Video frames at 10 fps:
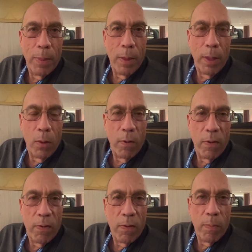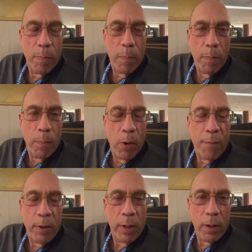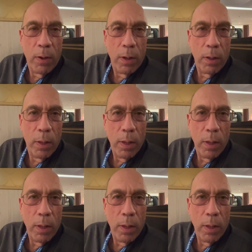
It was perfectly cooked.